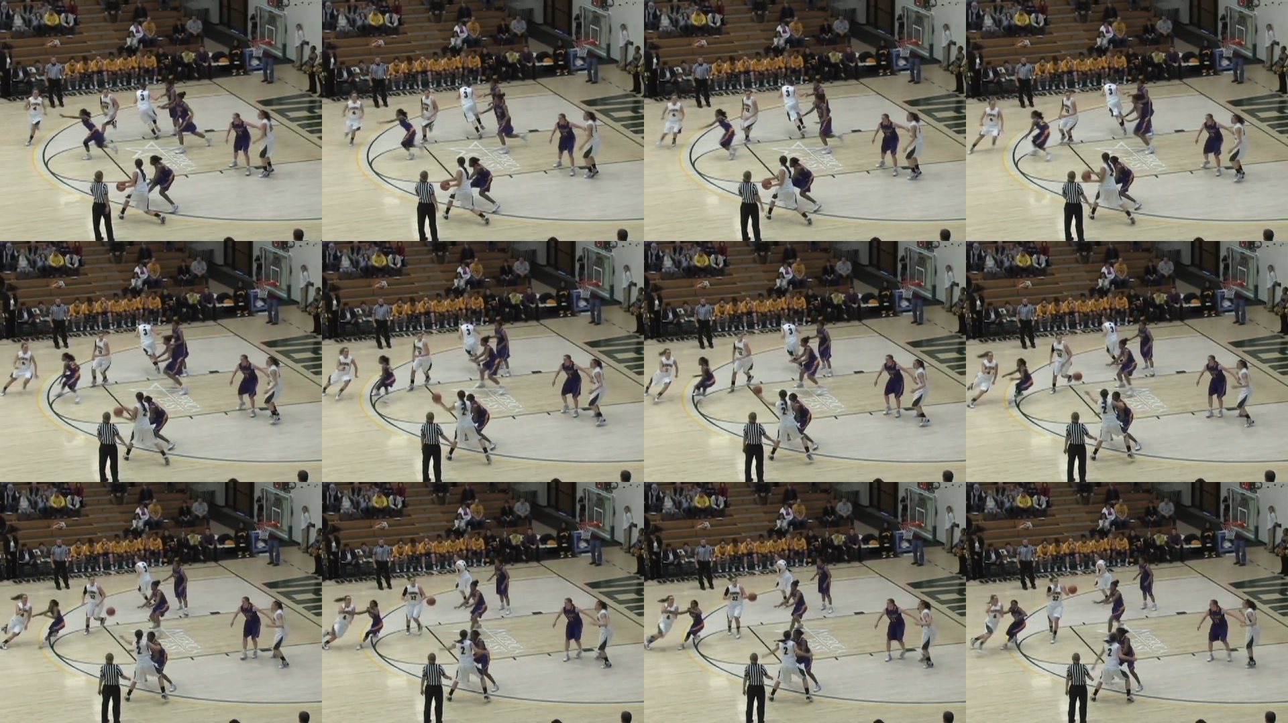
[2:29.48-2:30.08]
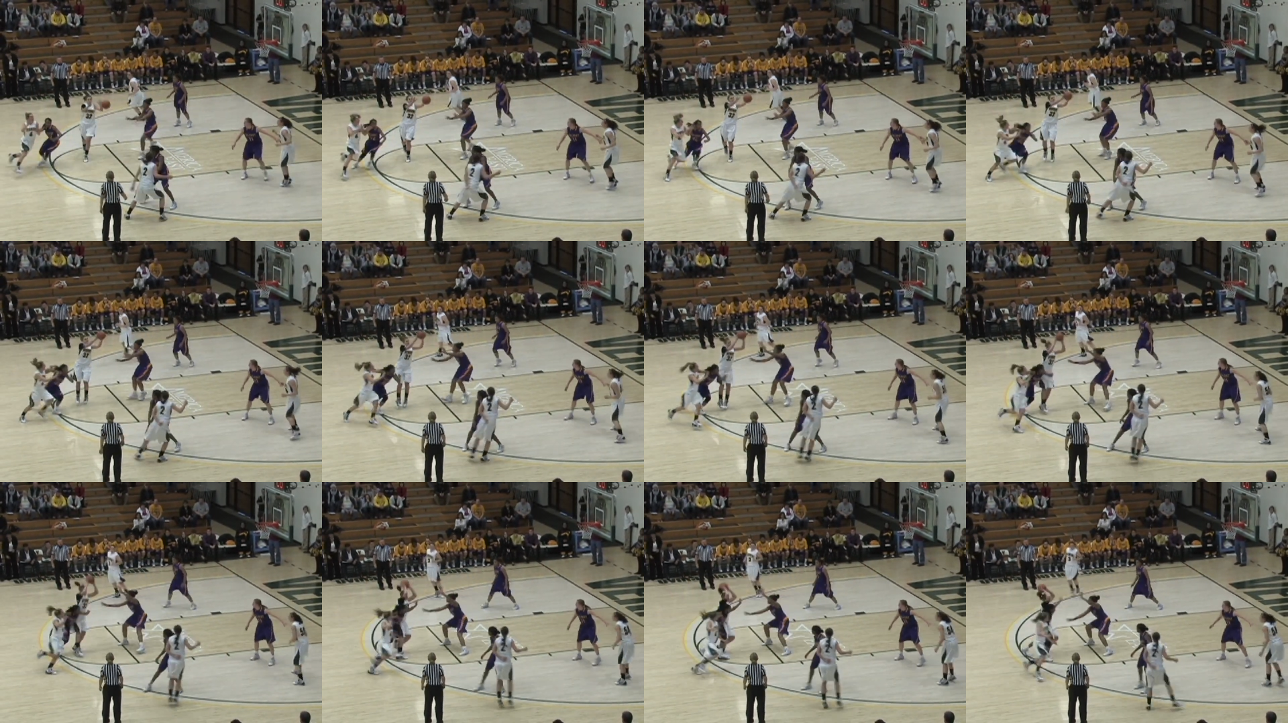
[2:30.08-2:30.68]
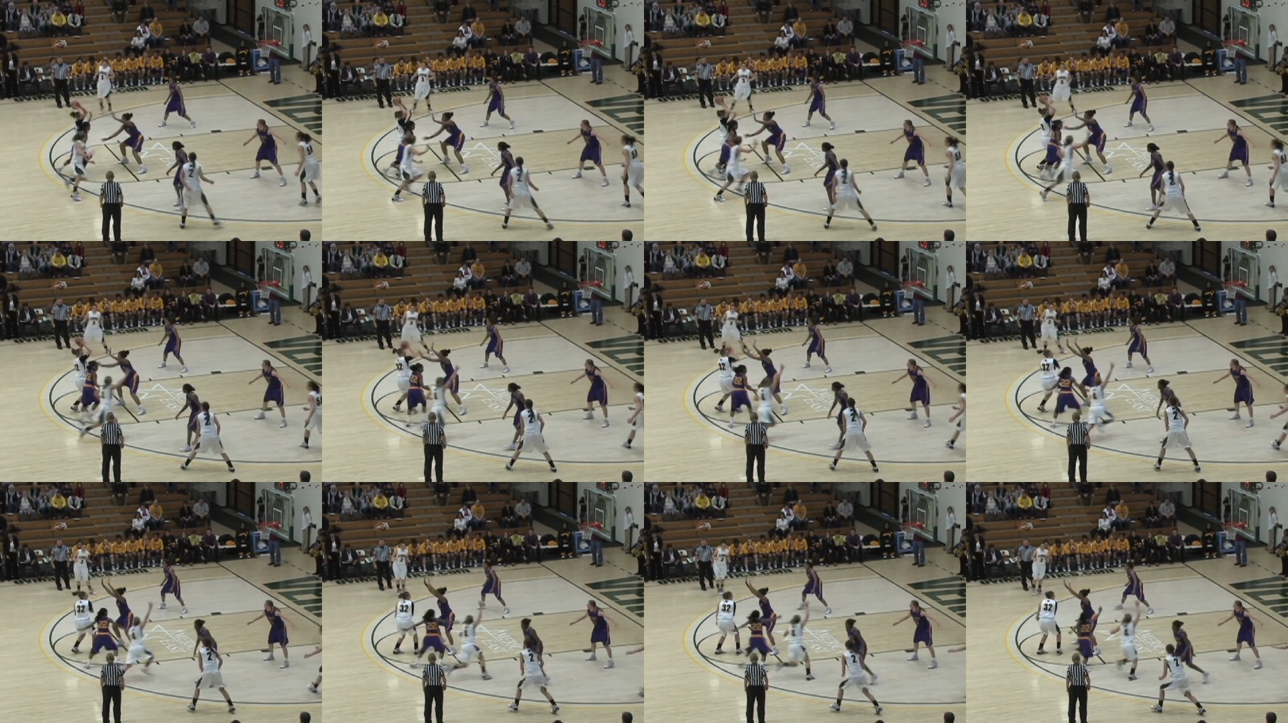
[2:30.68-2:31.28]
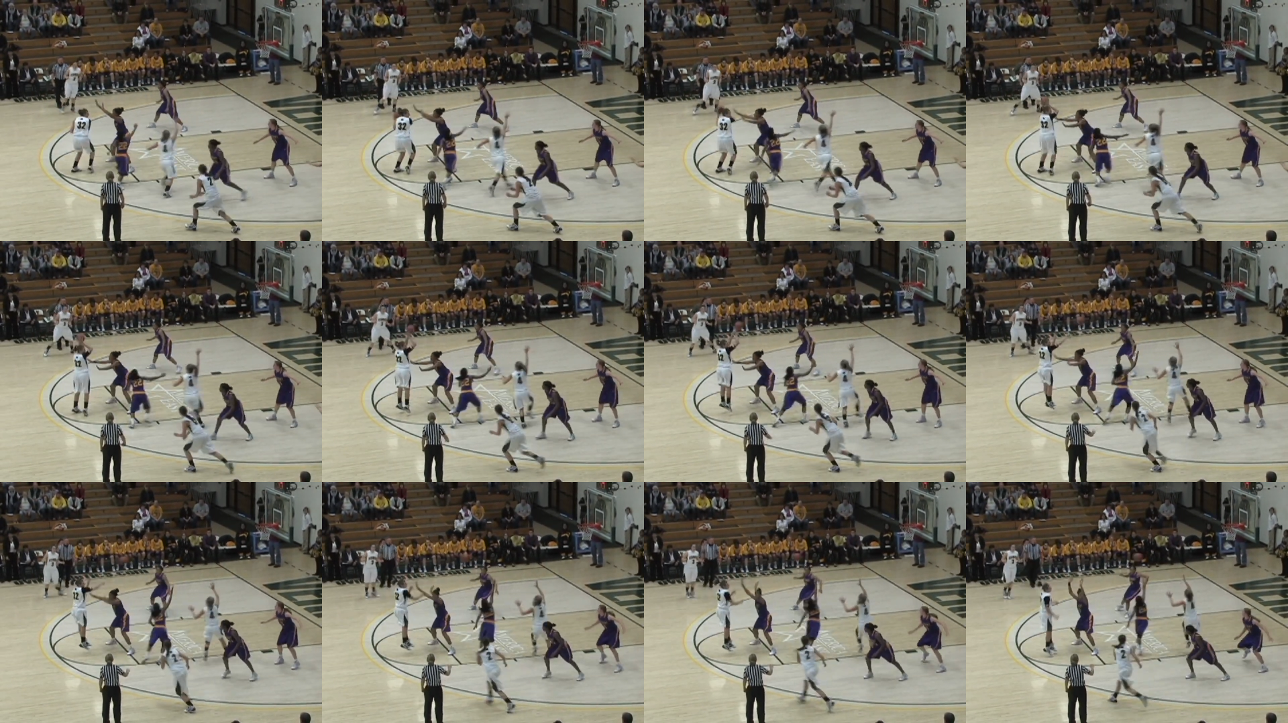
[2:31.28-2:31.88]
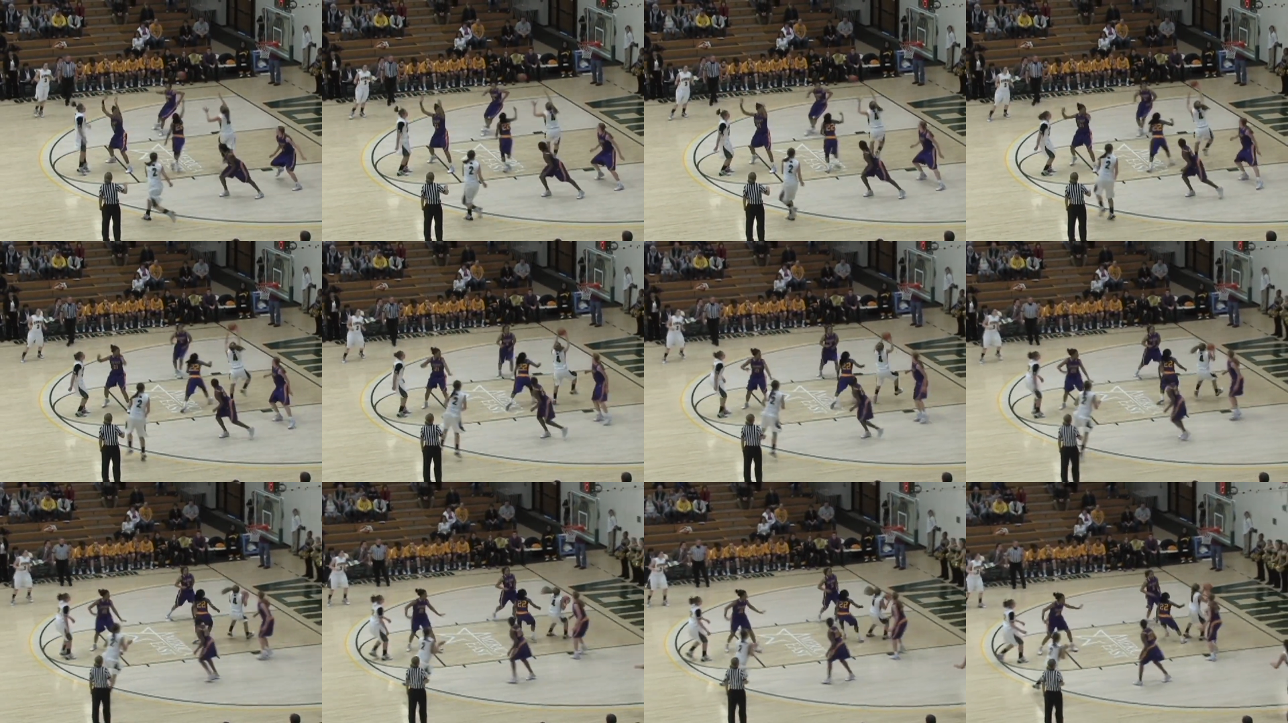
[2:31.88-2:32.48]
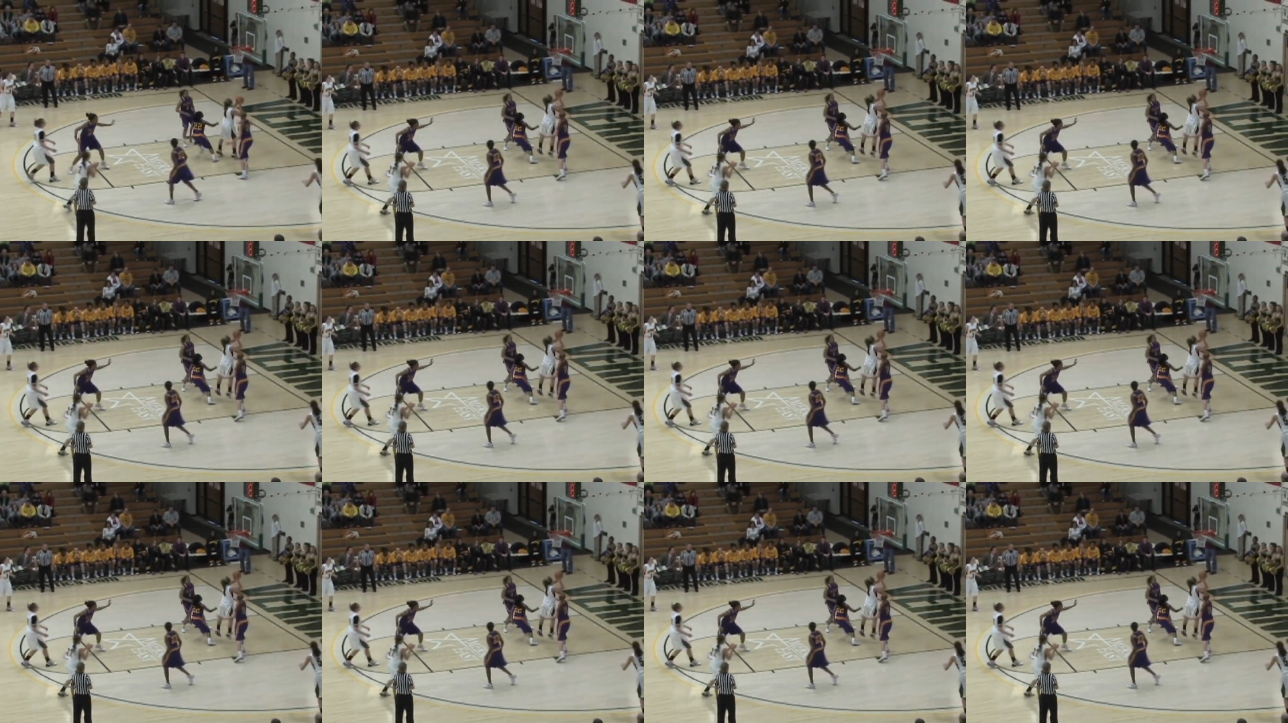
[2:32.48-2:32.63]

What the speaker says: [unreadable: no face in view]